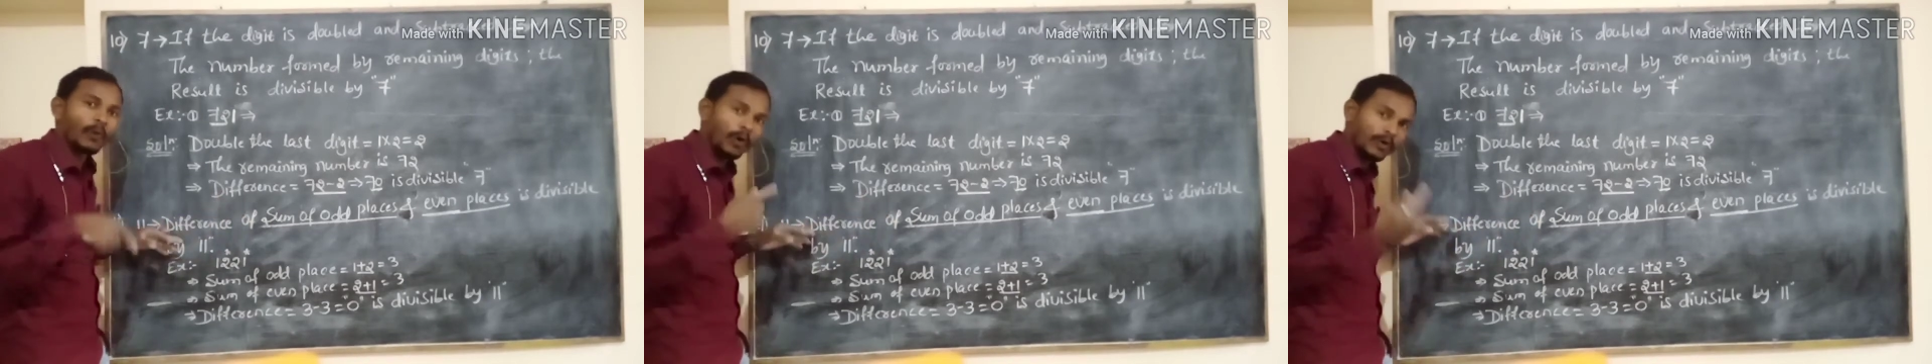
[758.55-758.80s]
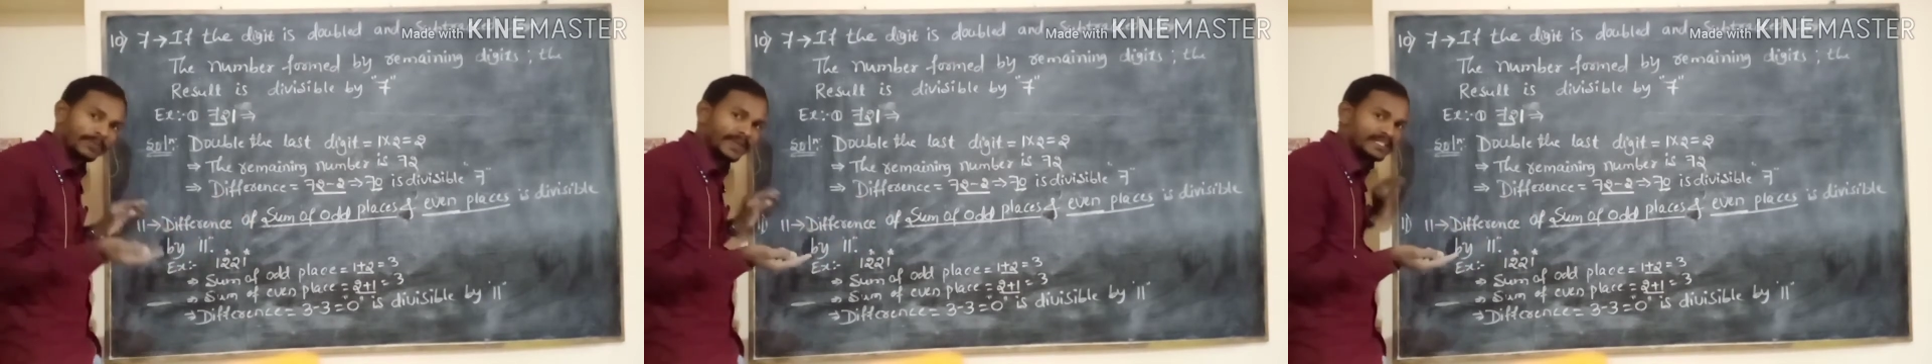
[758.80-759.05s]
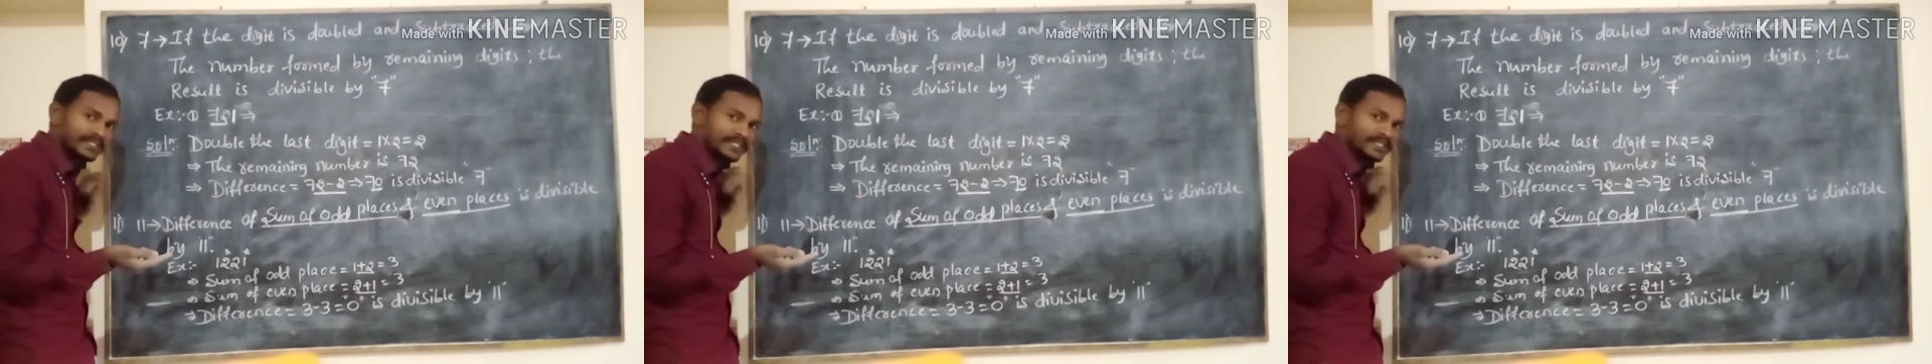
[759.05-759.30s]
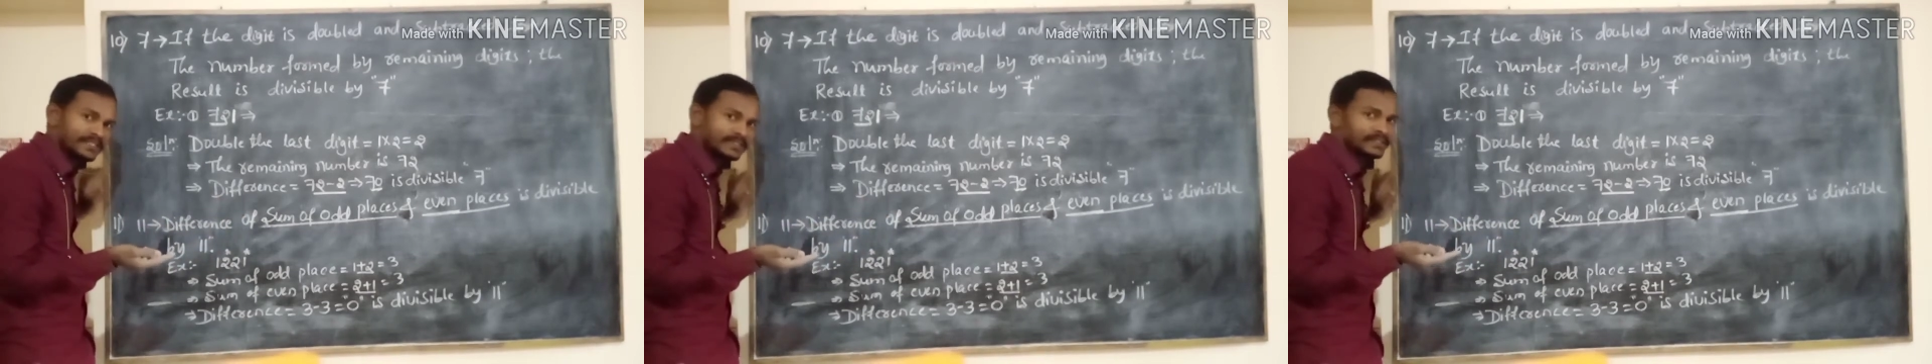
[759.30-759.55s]
odd
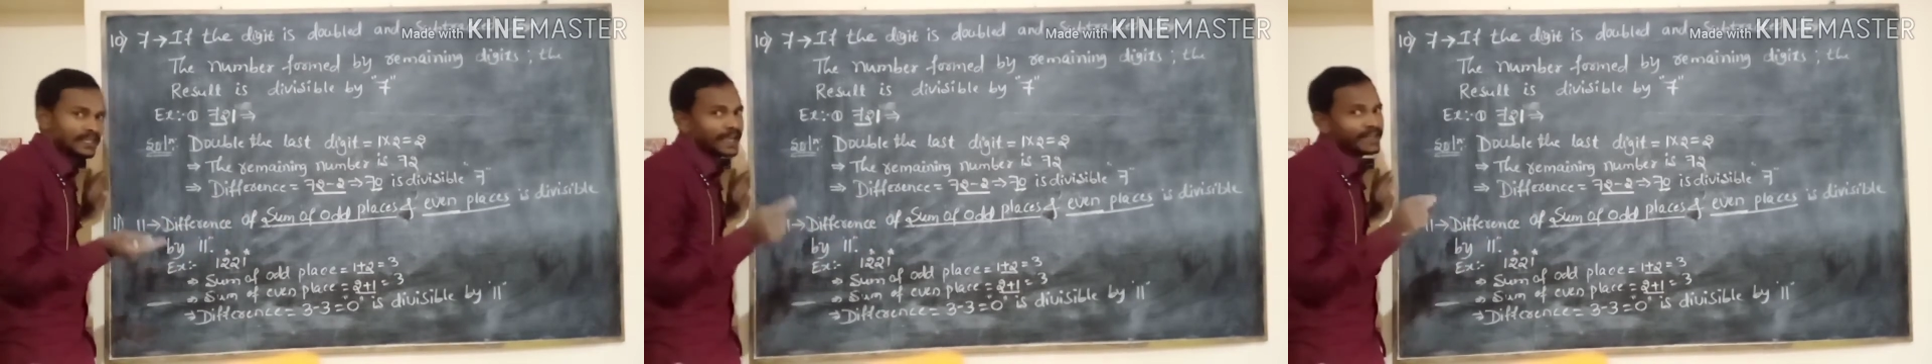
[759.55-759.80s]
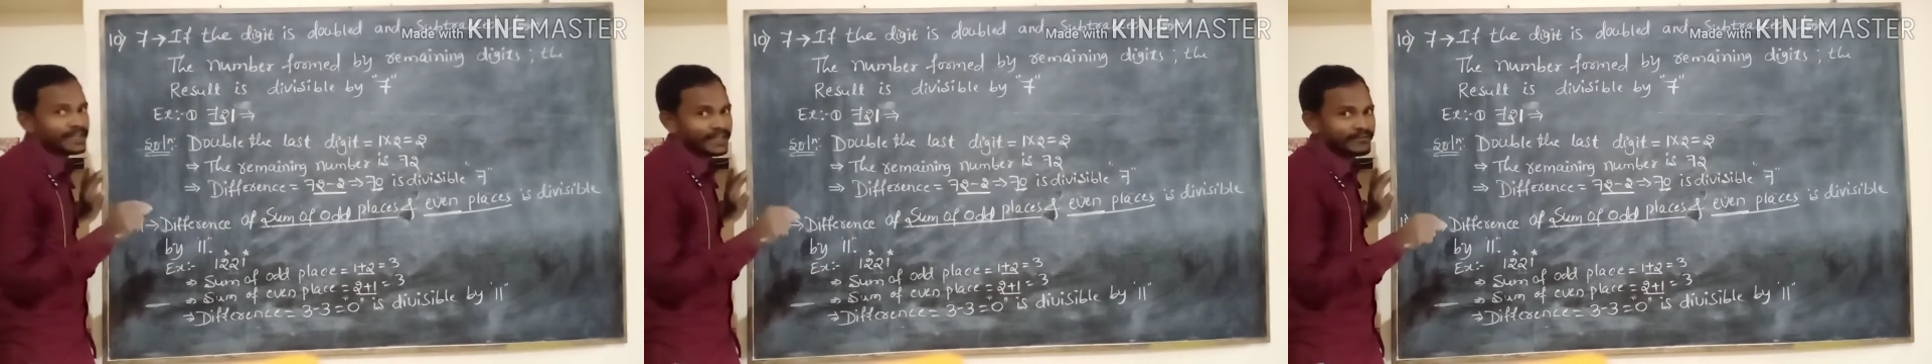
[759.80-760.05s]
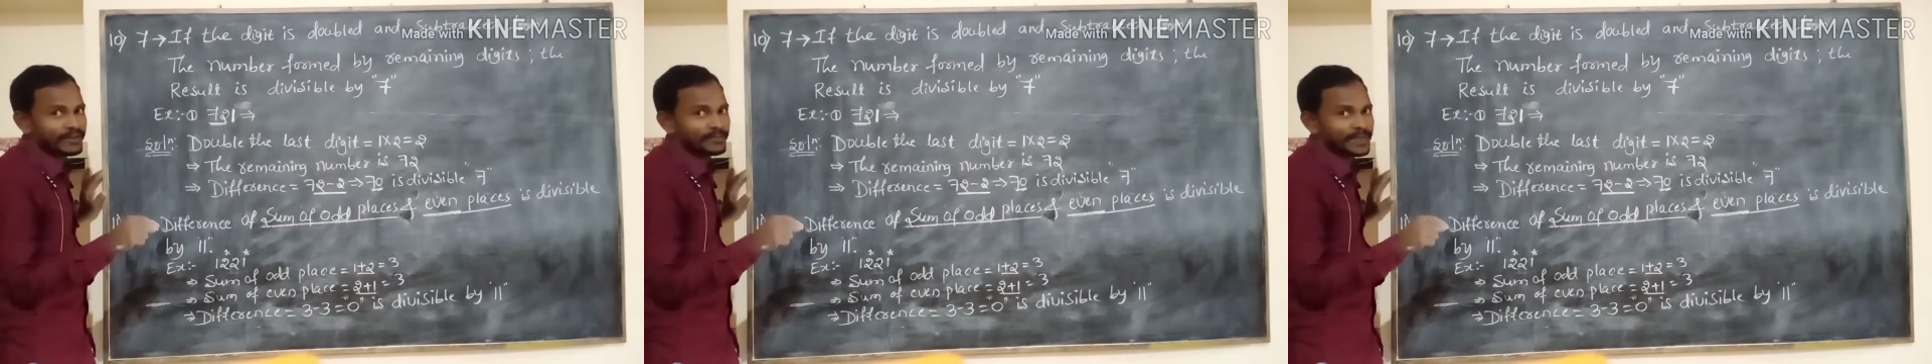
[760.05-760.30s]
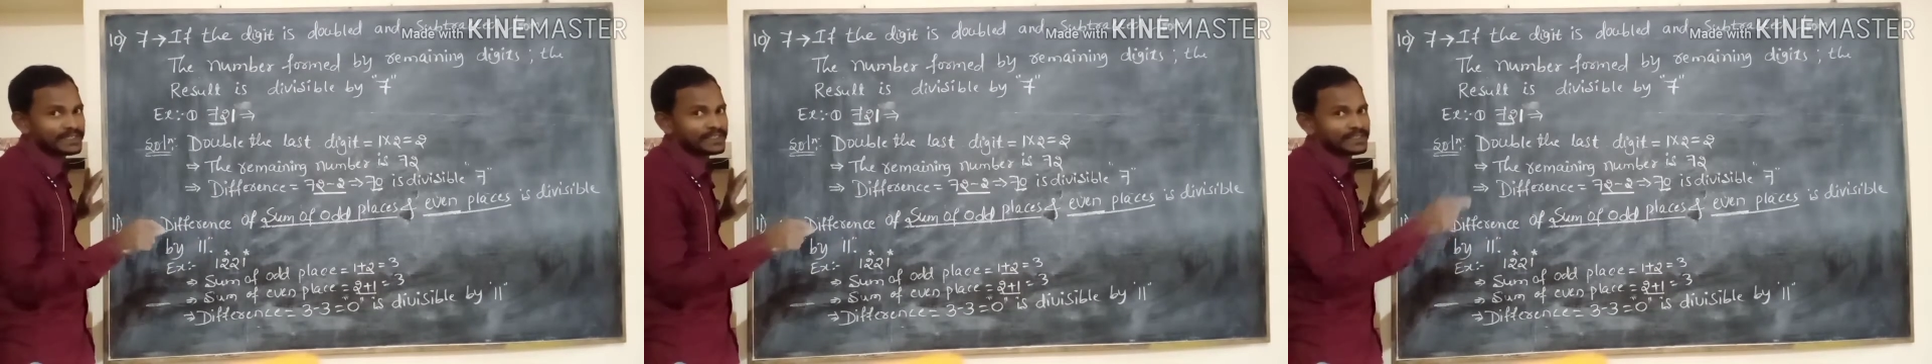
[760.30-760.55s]
places and even
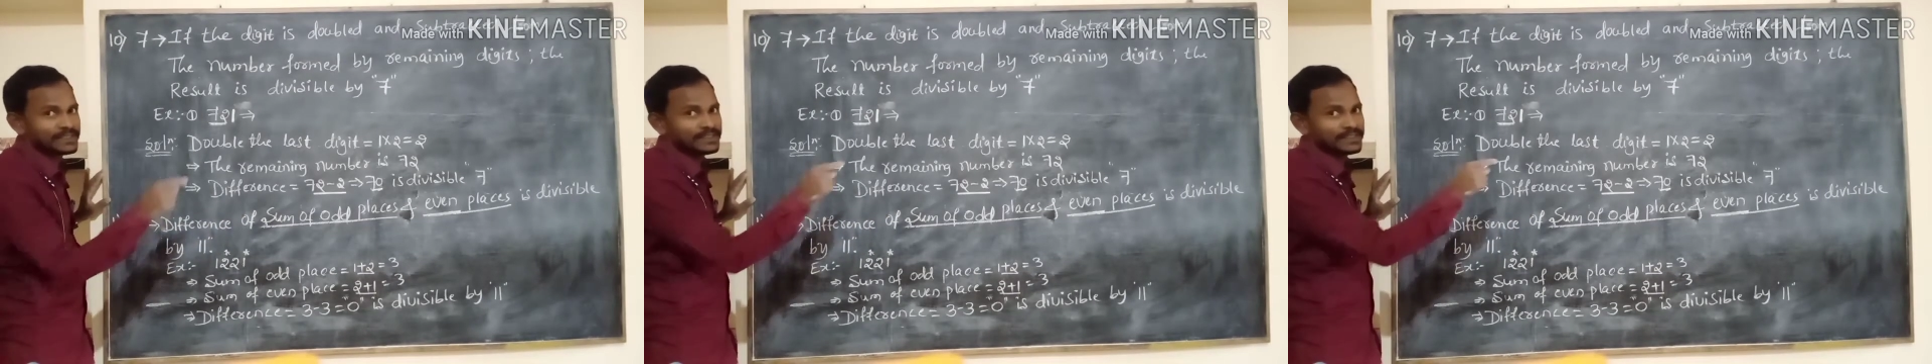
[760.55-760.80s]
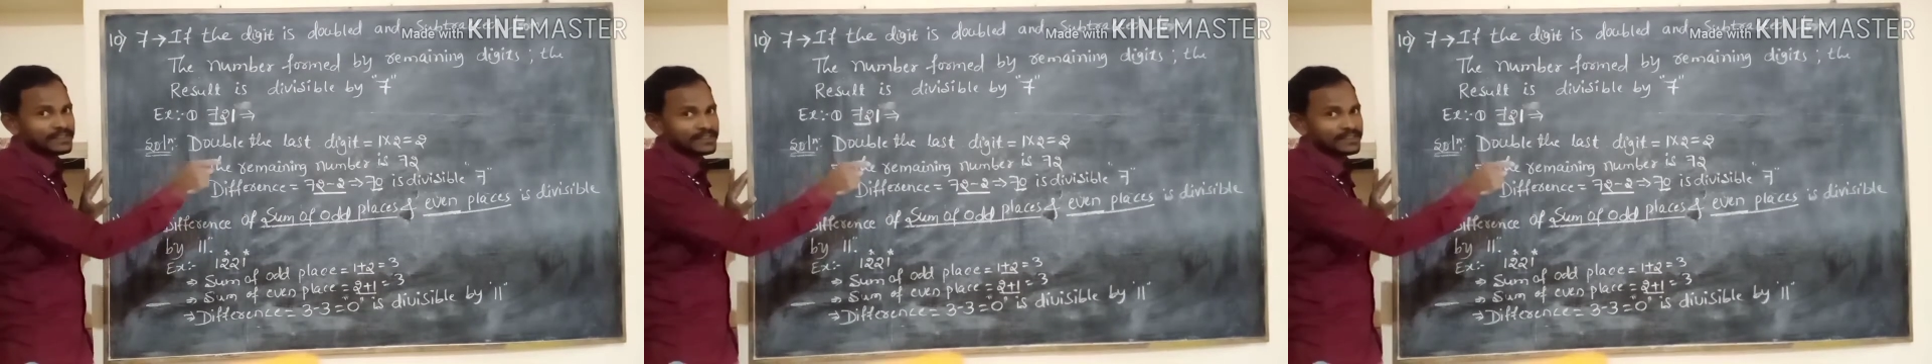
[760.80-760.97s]
places.